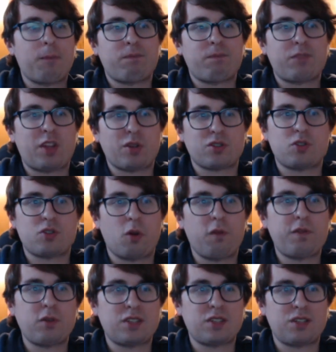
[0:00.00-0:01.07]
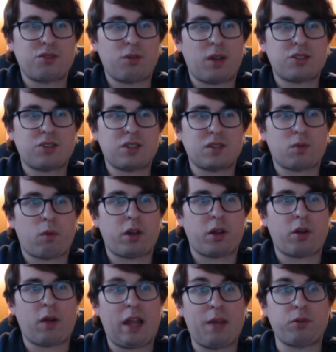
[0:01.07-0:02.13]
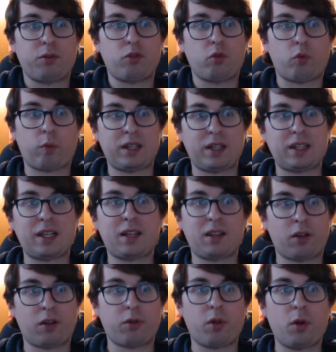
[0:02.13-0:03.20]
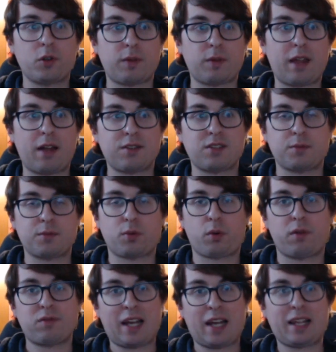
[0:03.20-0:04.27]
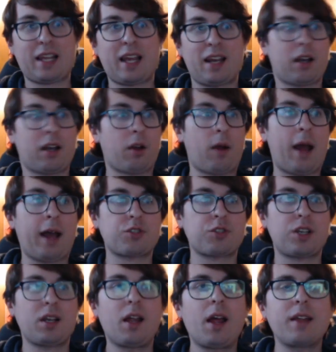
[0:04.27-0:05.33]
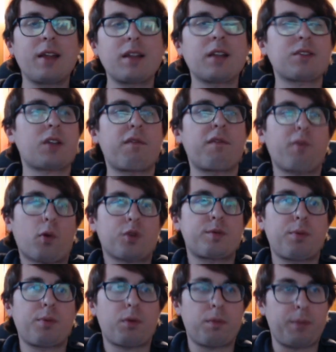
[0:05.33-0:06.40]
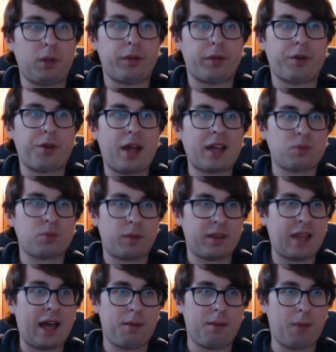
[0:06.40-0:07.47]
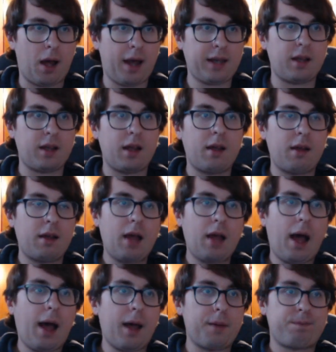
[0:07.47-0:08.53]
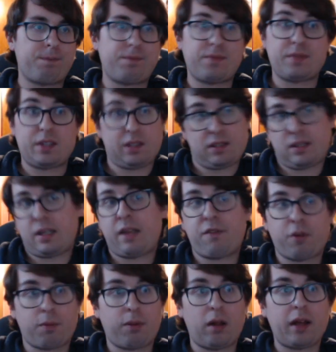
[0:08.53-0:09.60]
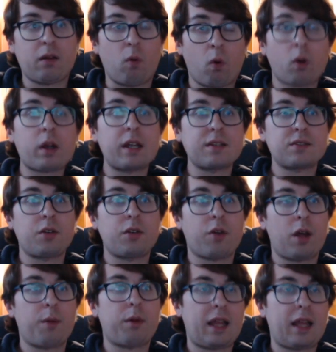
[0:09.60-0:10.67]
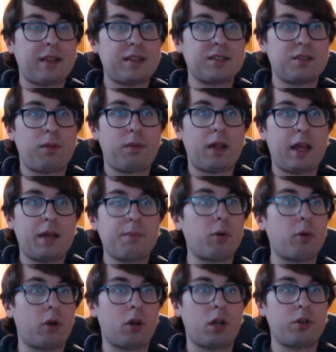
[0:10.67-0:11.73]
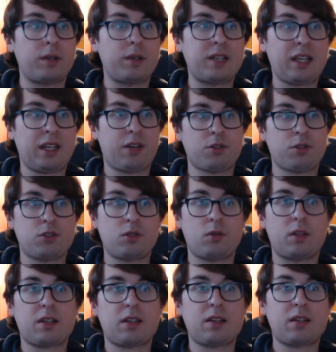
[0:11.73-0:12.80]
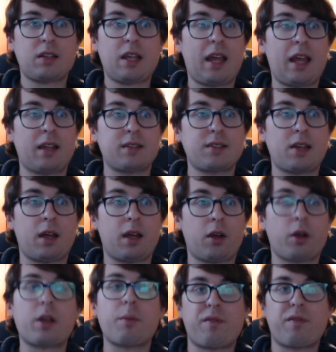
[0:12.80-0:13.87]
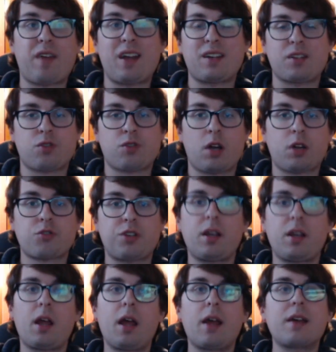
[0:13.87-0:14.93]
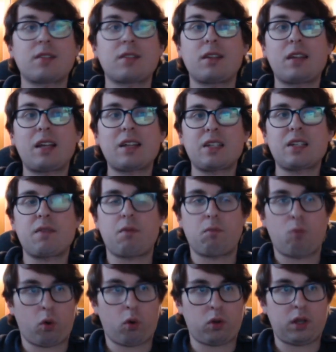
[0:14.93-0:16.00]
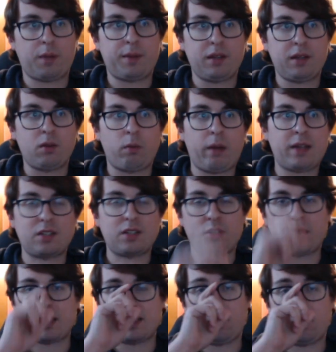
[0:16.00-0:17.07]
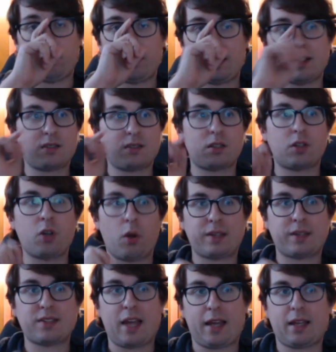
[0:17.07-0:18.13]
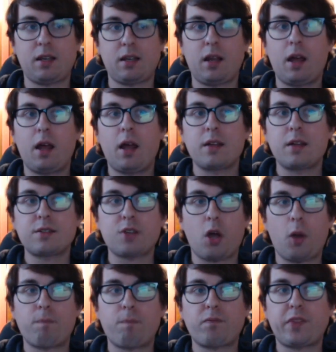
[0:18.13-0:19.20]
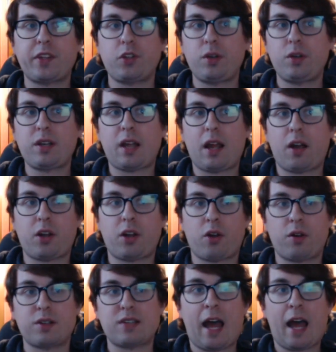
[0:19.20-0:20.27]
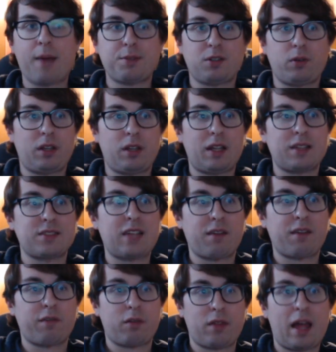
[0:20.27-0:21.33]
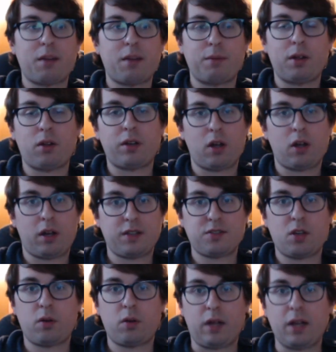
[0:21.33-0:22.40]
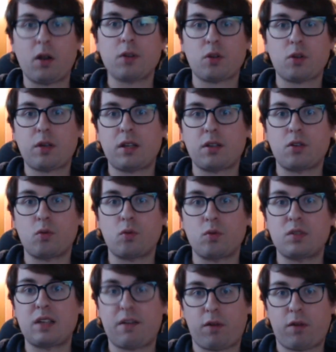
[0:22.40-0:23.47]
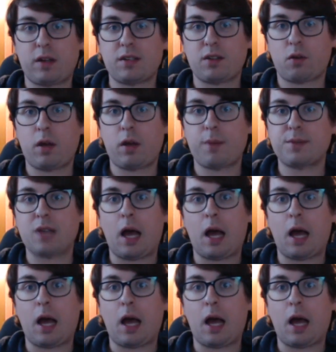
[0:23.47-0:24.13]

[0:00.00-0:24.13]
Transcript: There's so few situations where you're able to really clear those without some sort of dedicated interaction that it's going to force people to build their decks with that in mind. If you're playing Orchest and you're able to get this in play, put it onto a Dingirsu that can't or can prevent a destruction, suddenly it's even more limited the ways that you can deal with this going second. So Union Carrier is absolutely insane for that ability on its own. It also can do different equips.